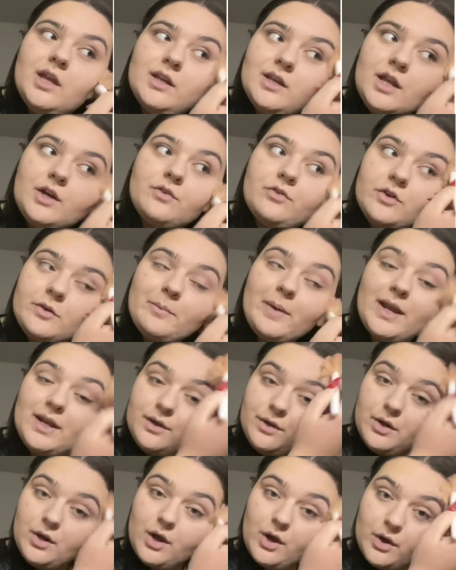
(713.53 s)
for my
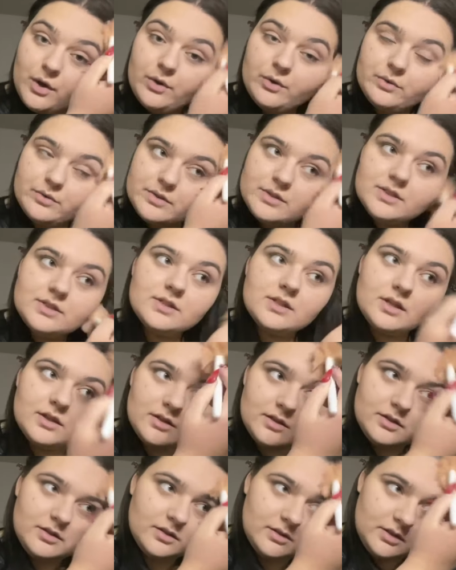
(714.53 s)
nose,
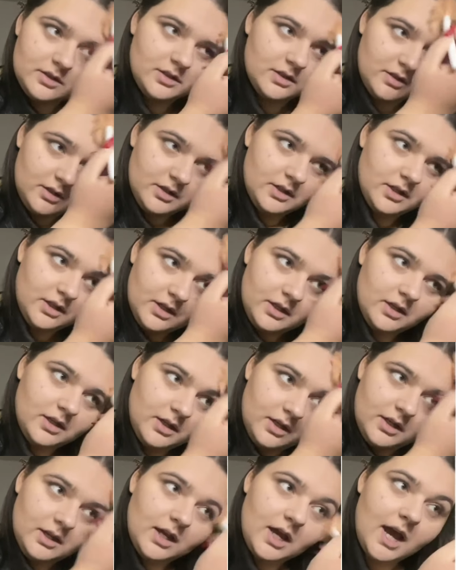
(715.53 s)

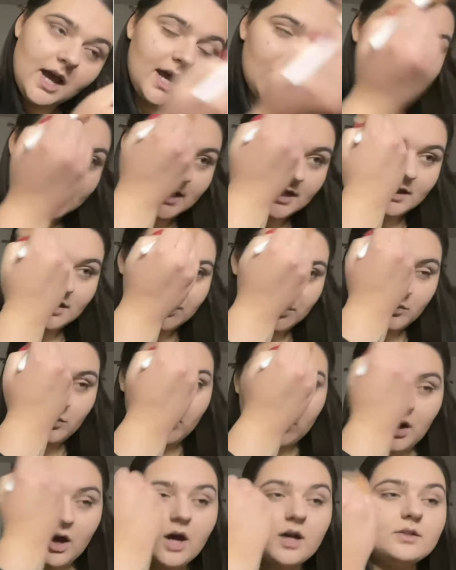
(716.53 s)
I will
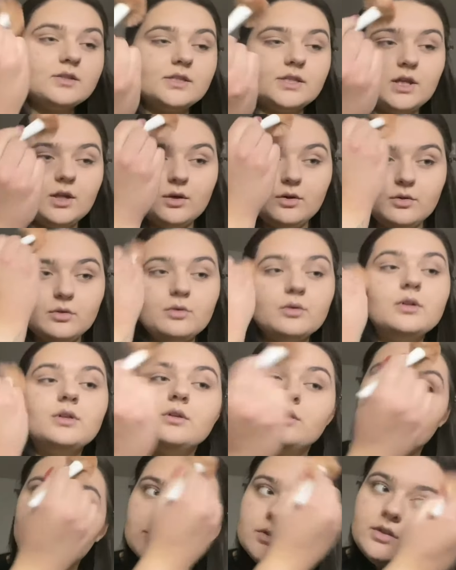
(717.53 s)
also
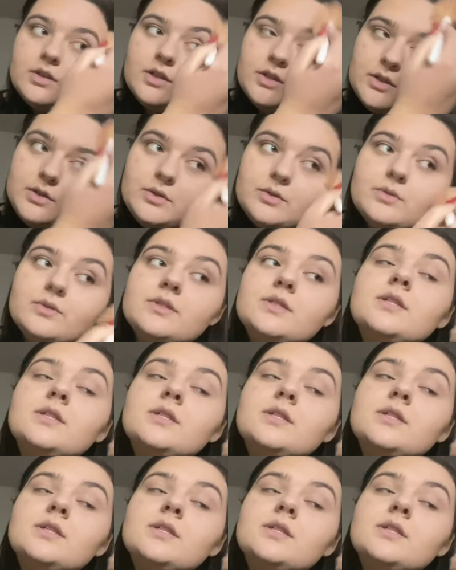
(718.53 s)
use